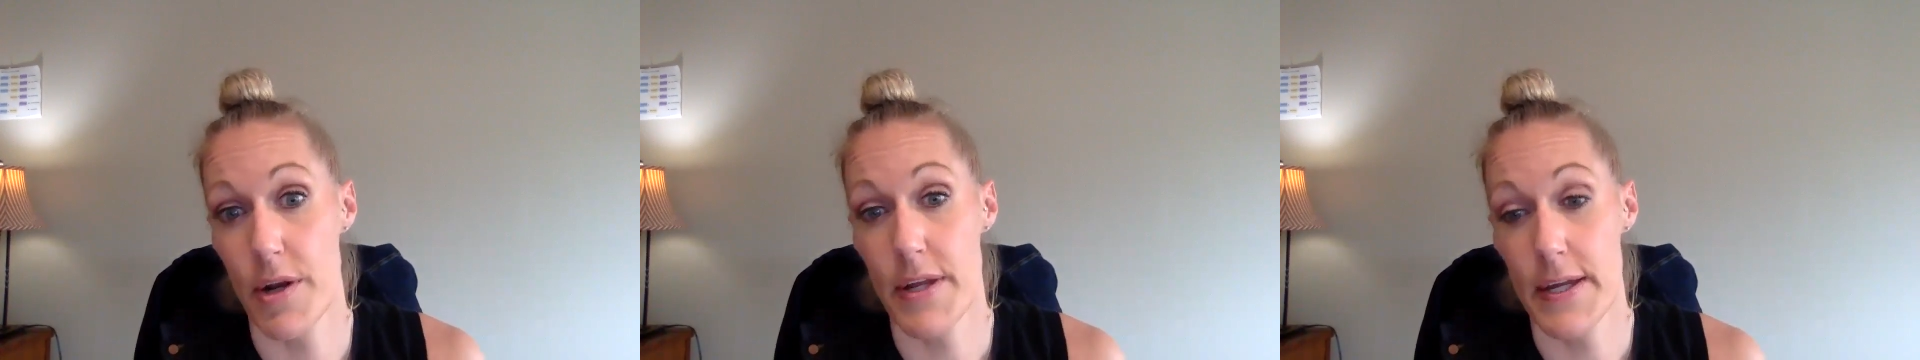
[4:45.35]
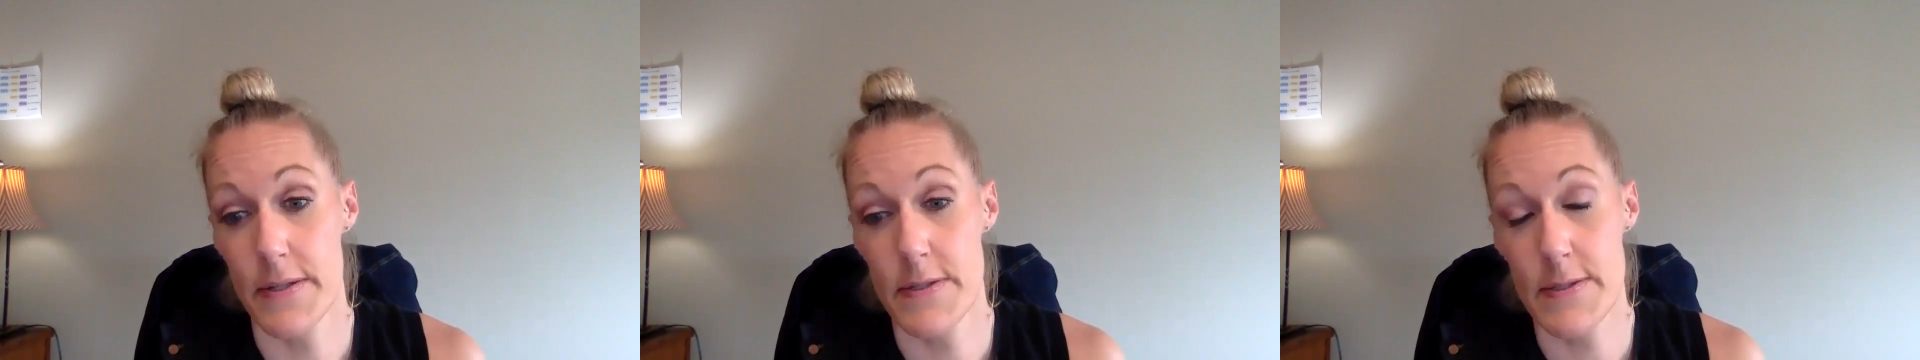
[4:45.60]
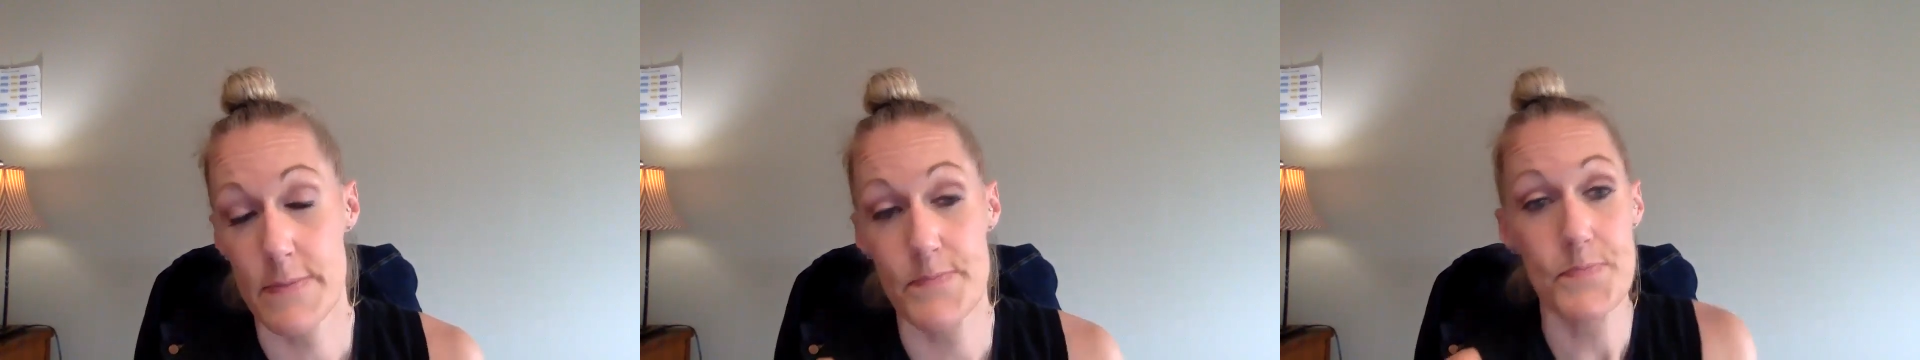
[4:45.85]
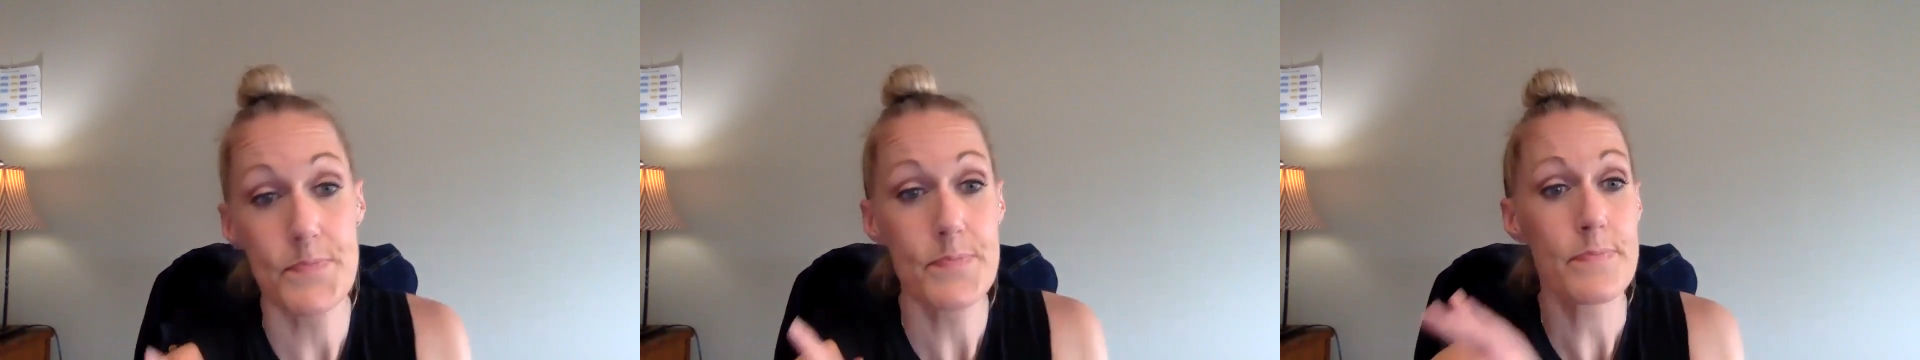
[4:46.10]
kids.
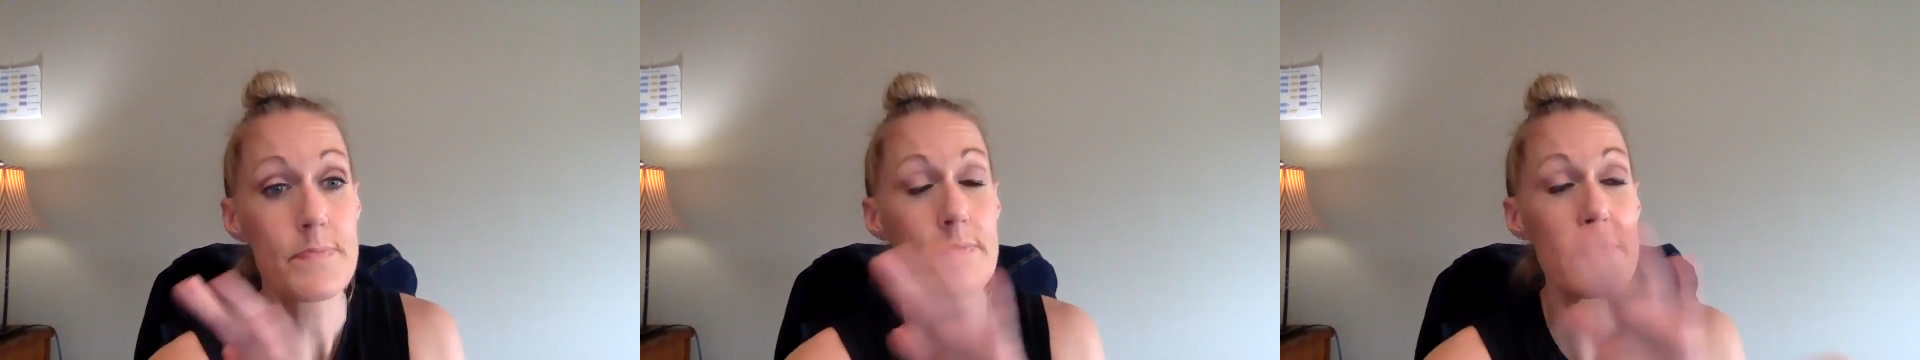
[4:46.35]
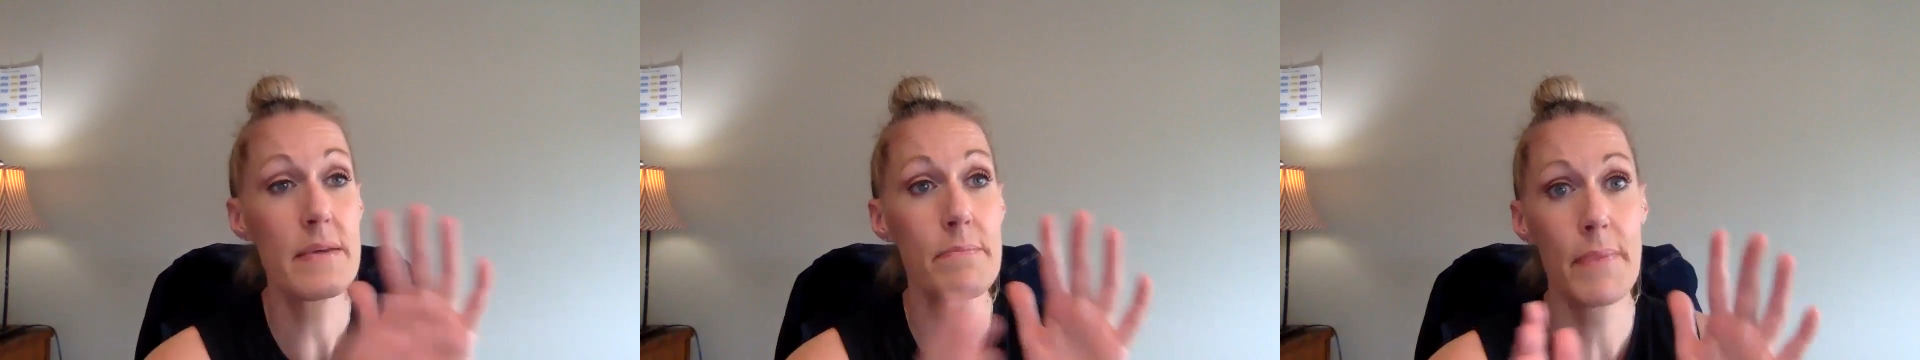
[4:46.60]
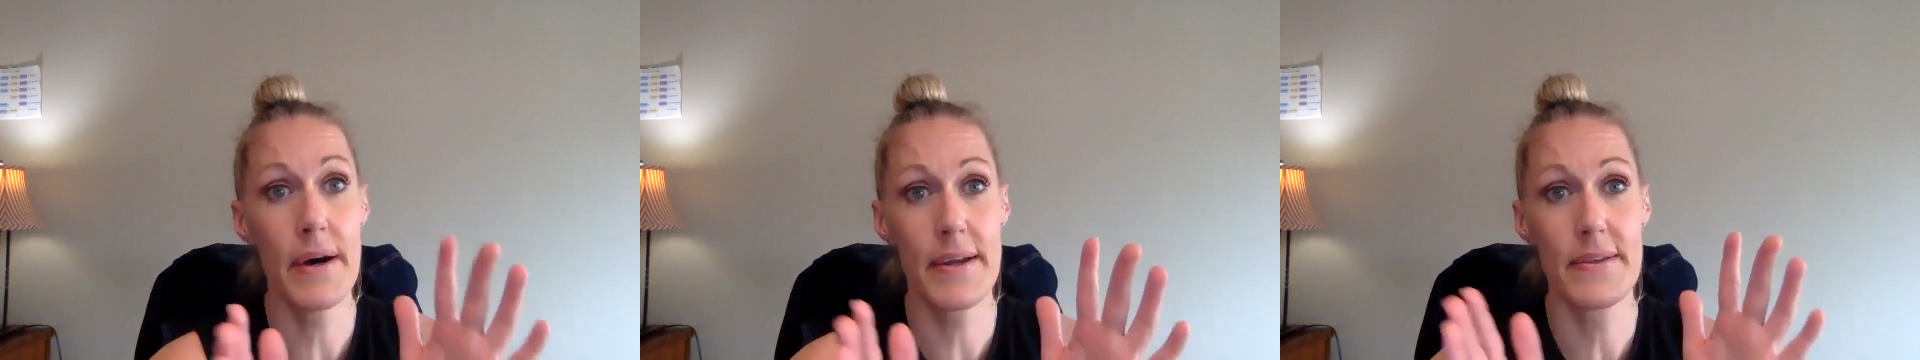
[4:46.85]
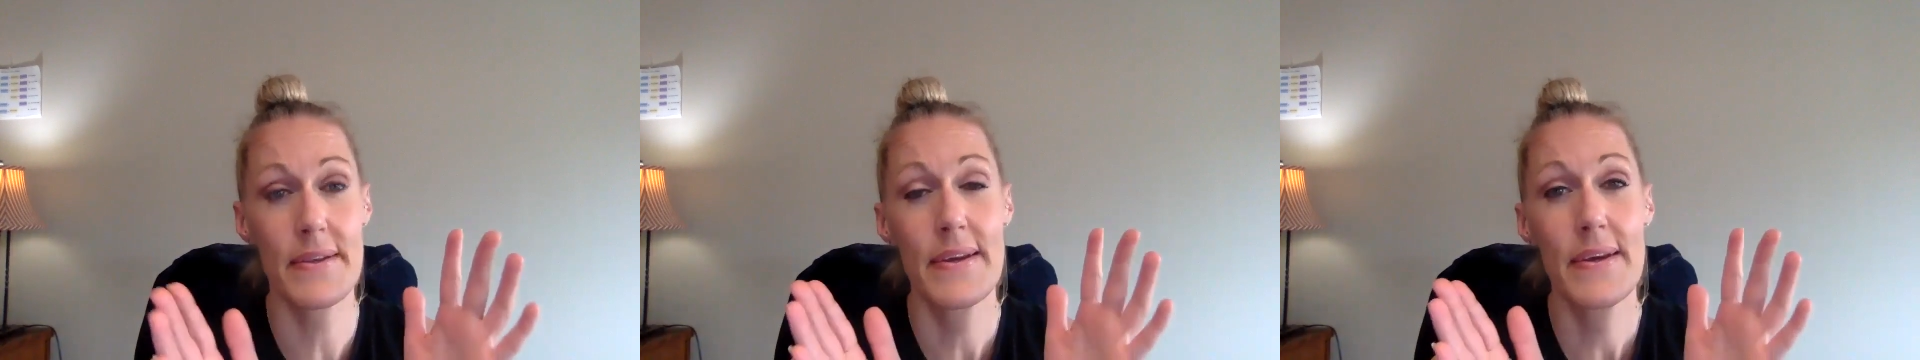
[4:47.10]
But
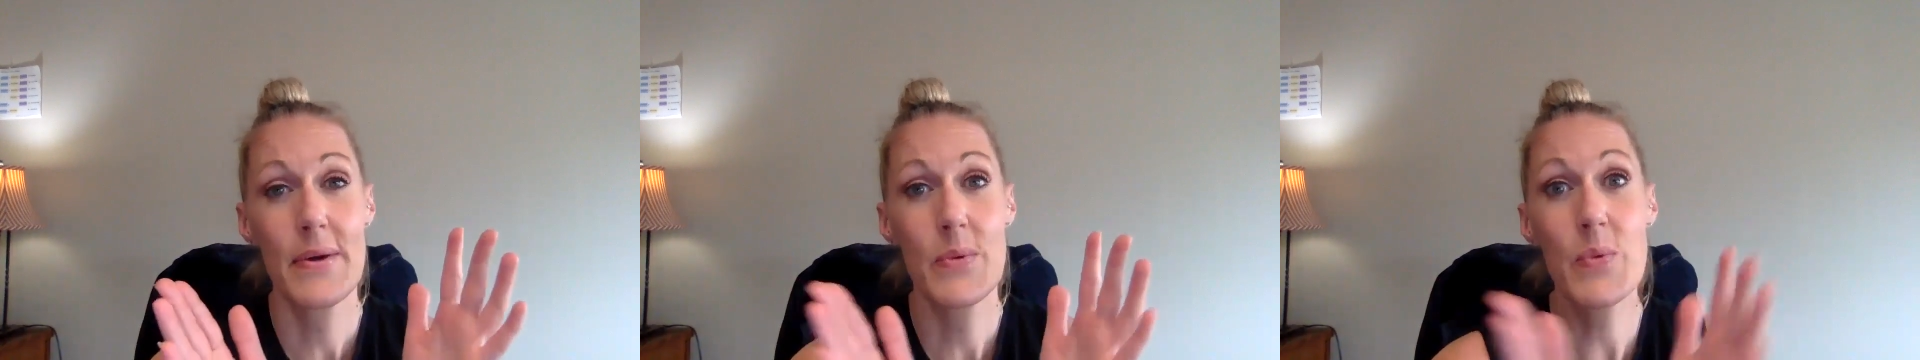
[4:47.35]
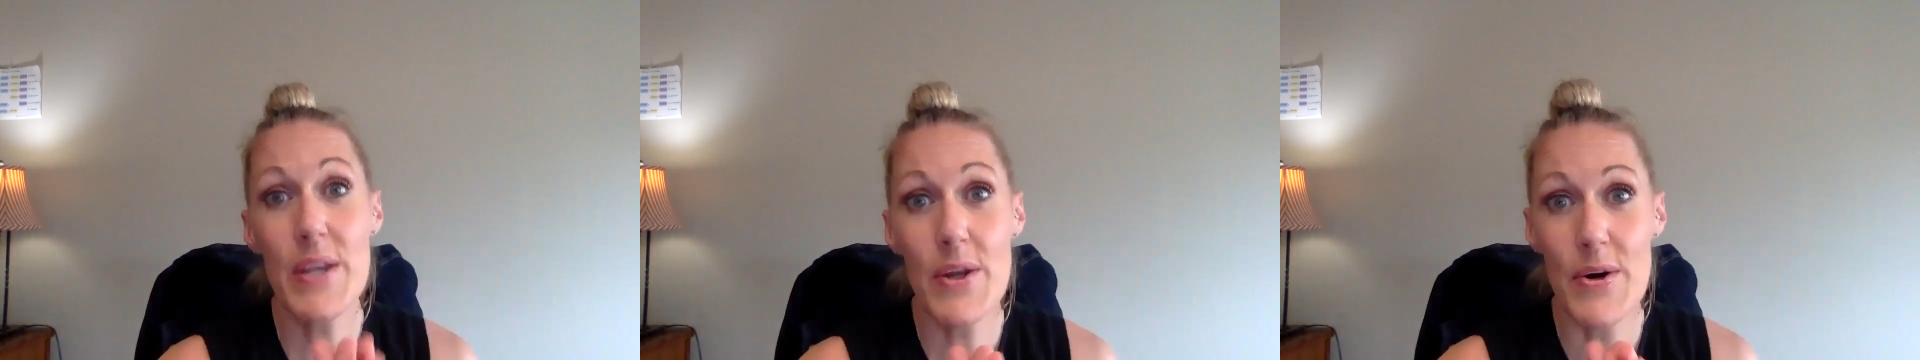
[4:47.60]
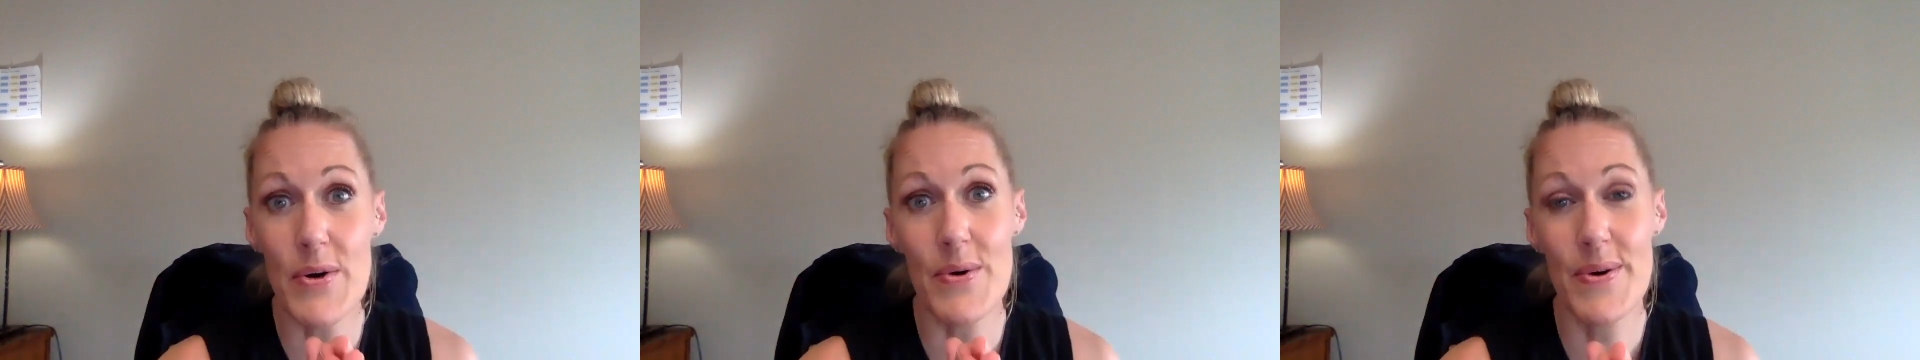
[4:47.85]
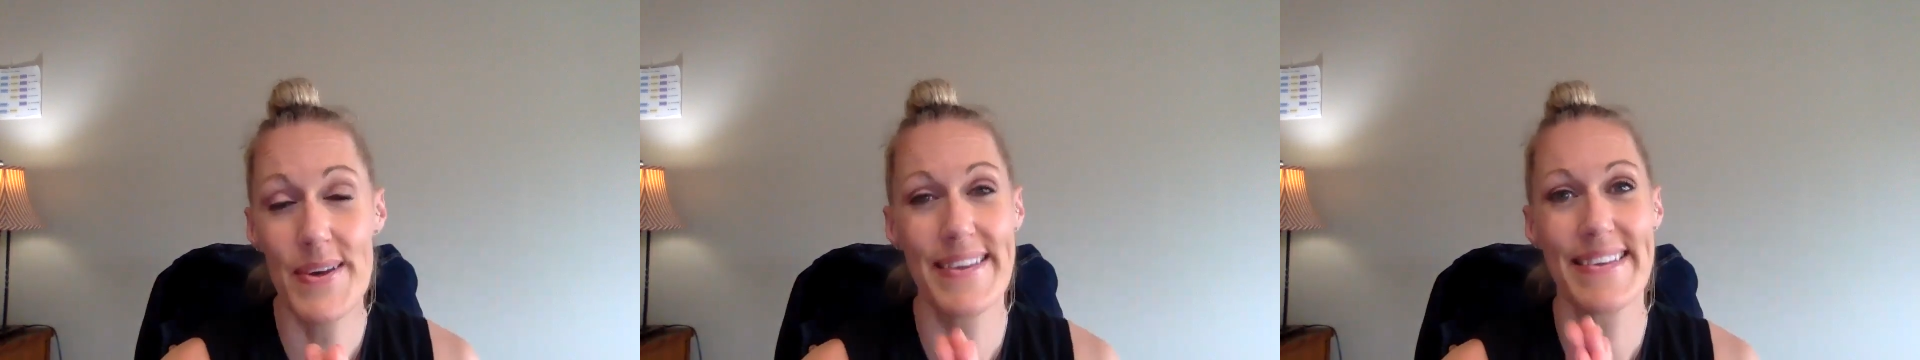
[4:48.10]
we know